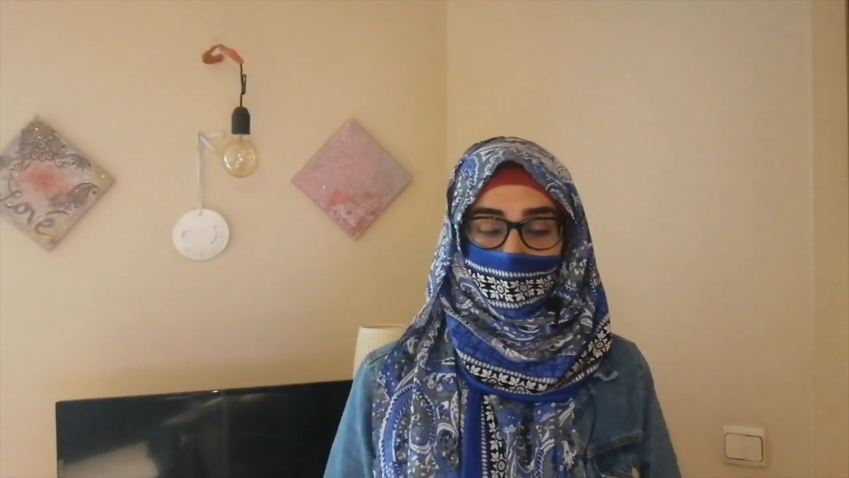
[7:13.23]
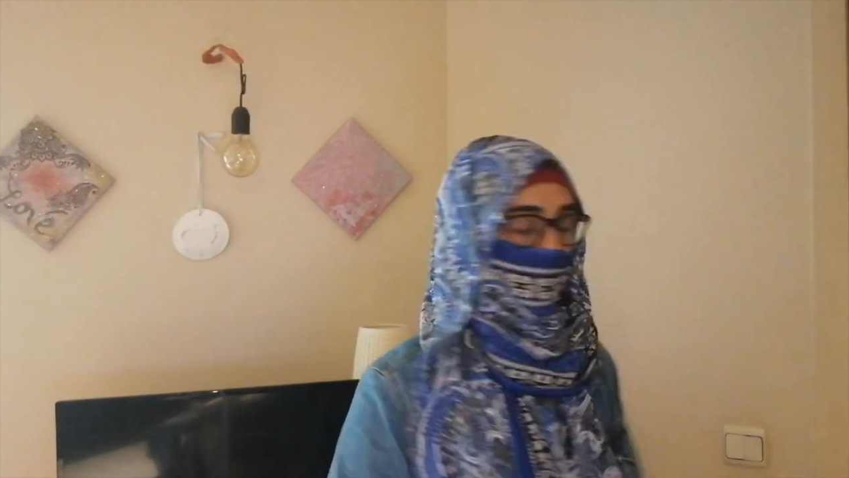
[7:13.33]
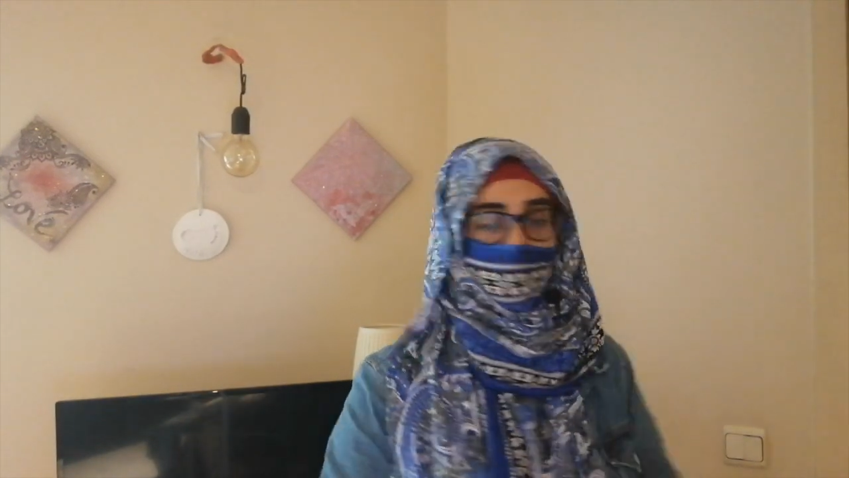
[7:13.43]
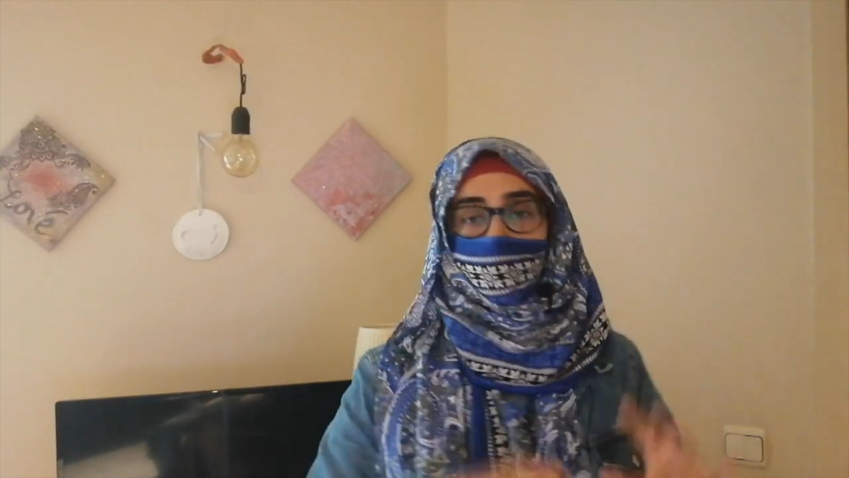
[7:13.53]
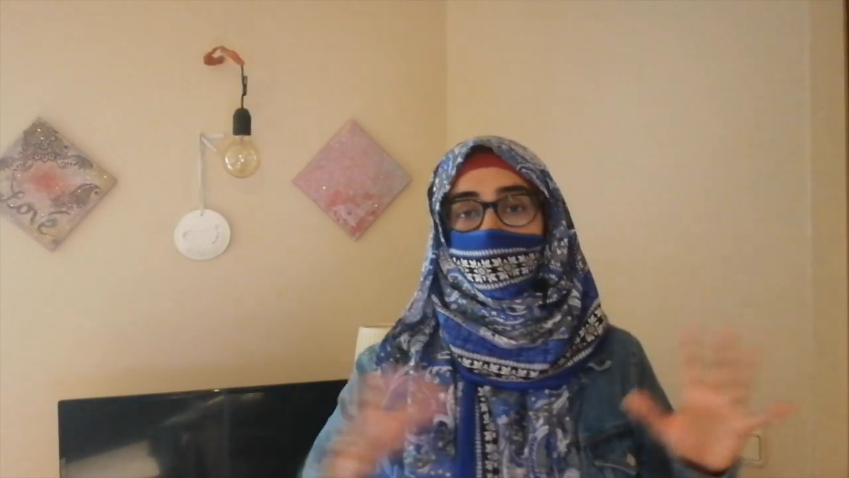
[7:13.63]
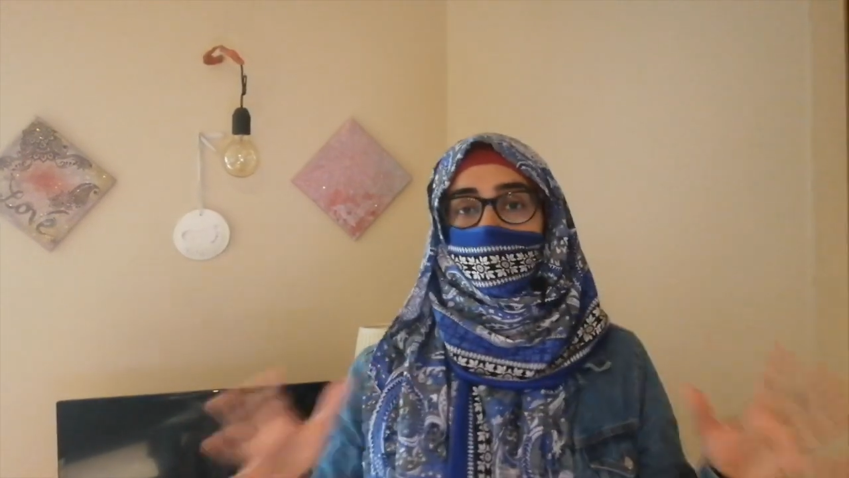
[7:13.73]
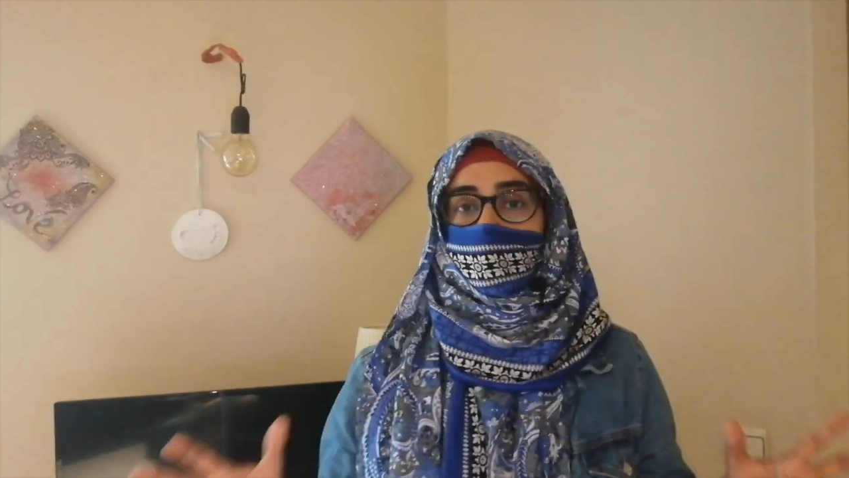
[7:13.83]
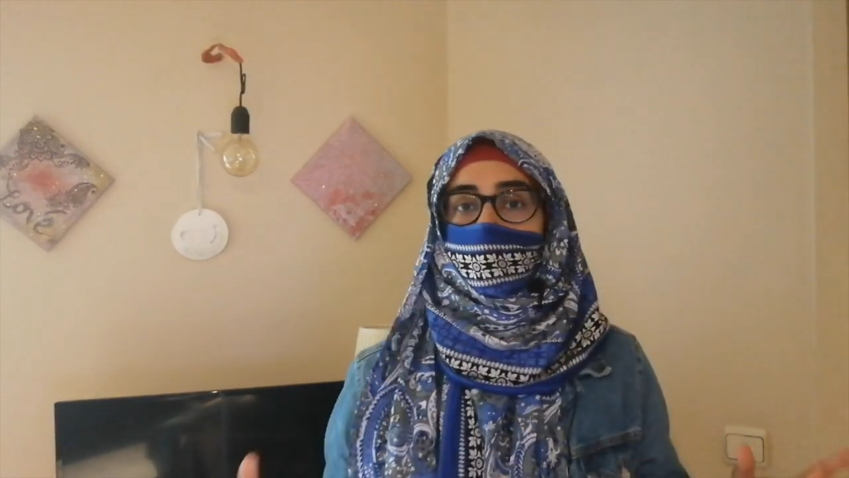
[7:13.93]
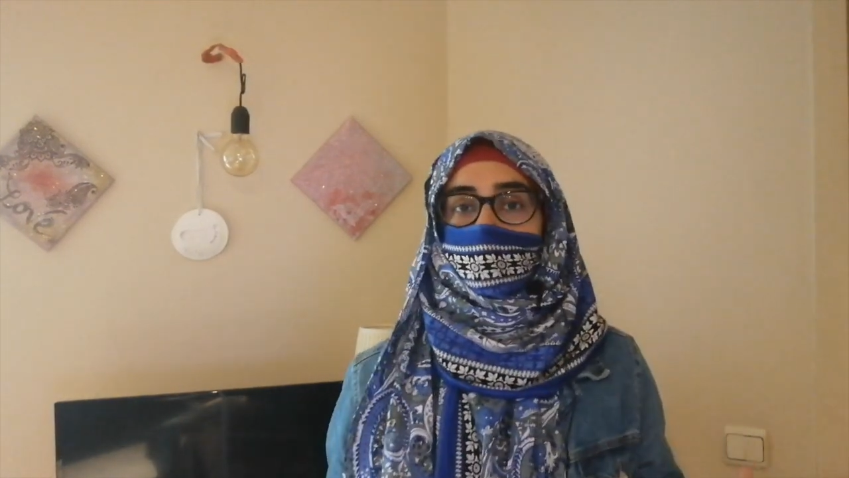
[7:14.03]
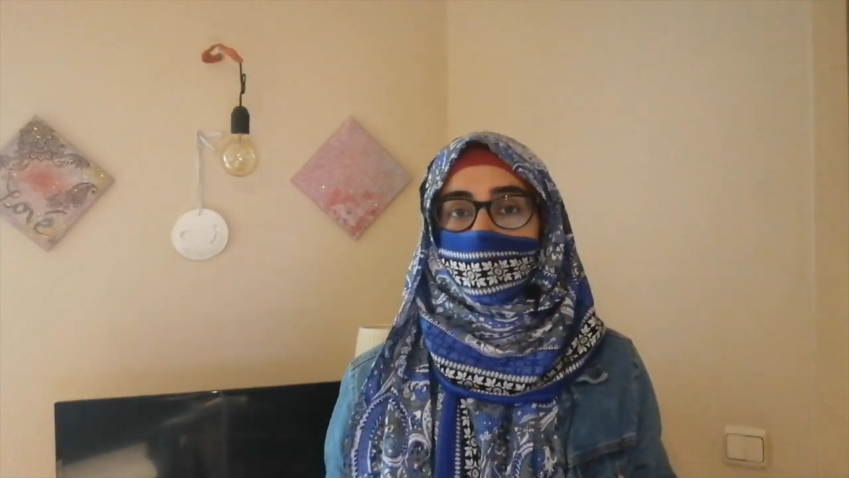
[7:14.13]
Everything
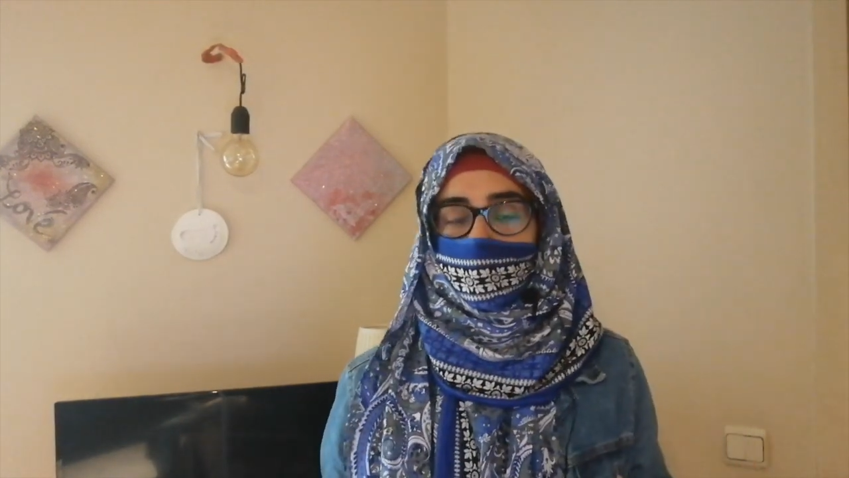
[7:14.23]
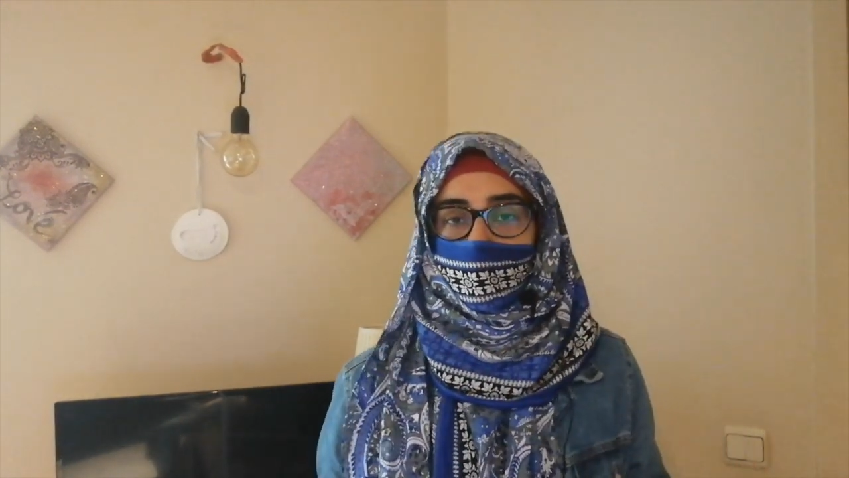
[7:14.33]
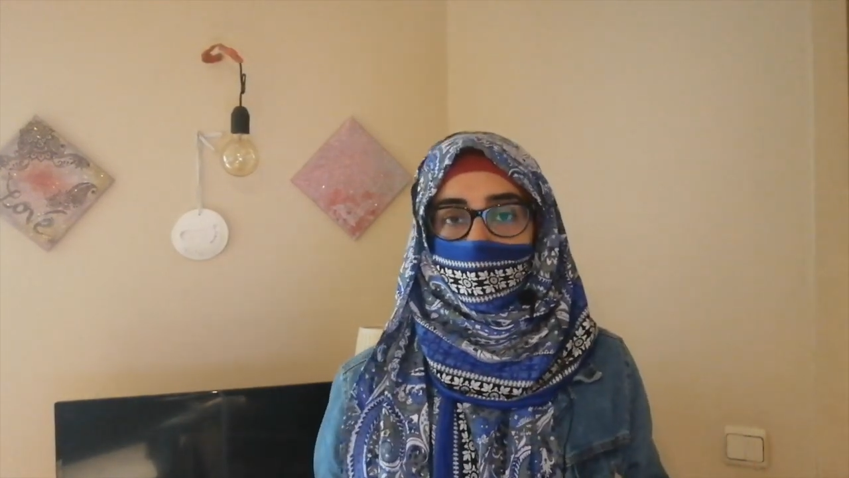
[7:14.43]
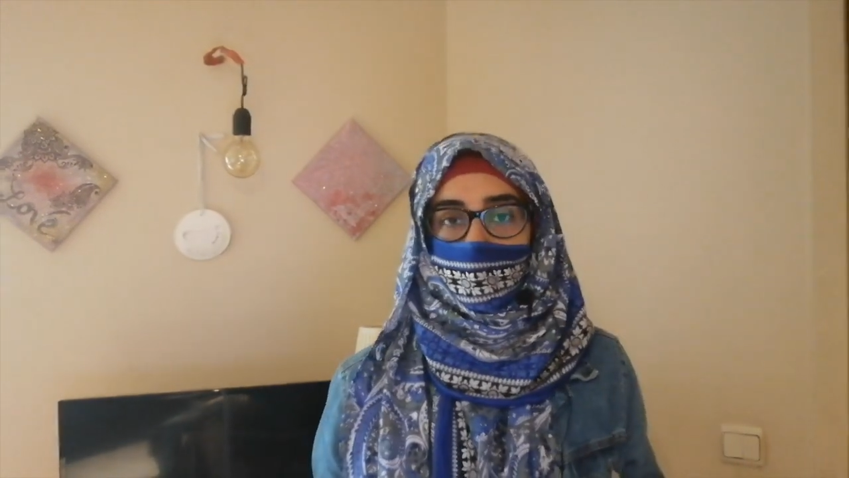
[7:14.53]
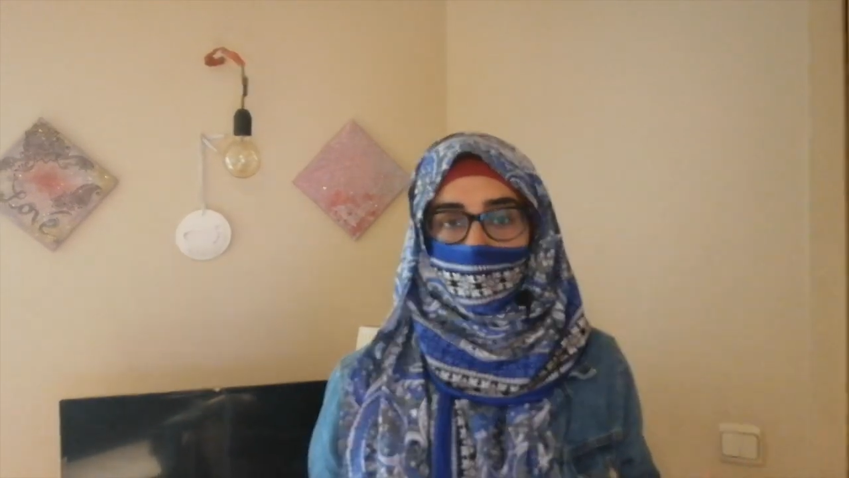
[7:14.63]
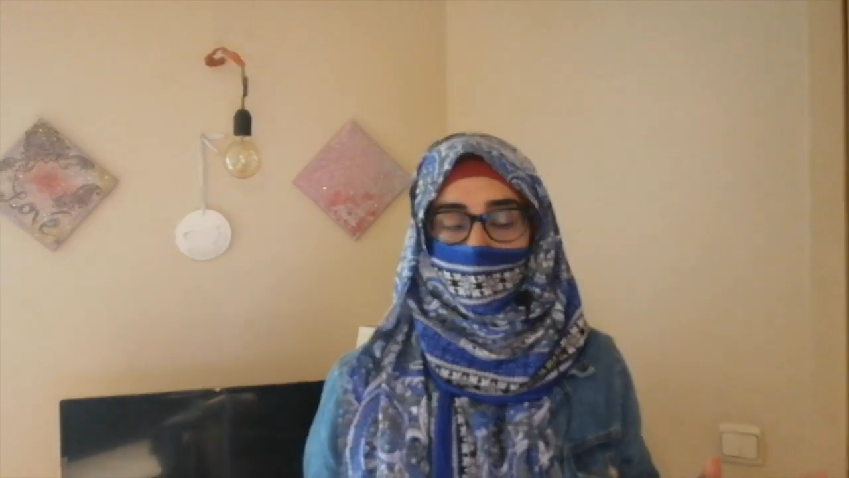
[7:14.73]
that I'm saying,